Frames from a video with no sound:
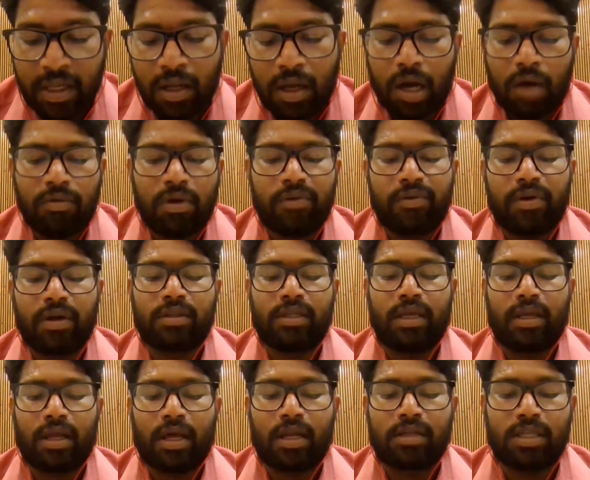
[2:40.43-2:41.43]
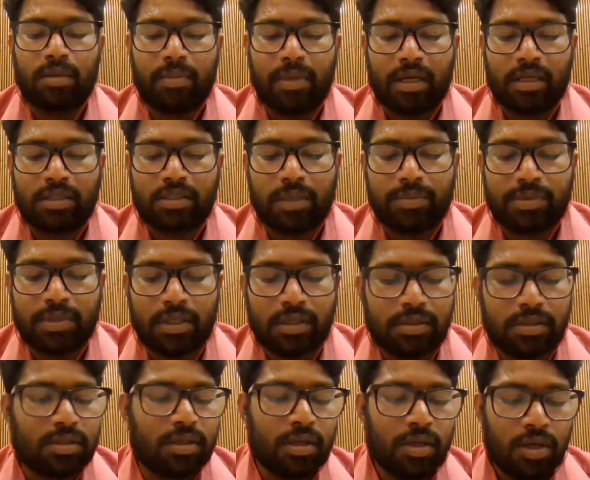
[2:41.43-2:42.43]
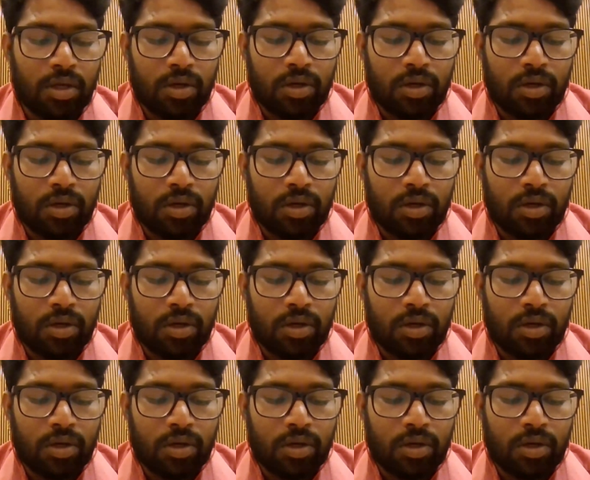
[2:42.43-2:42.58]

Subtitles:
However, there are some exceptions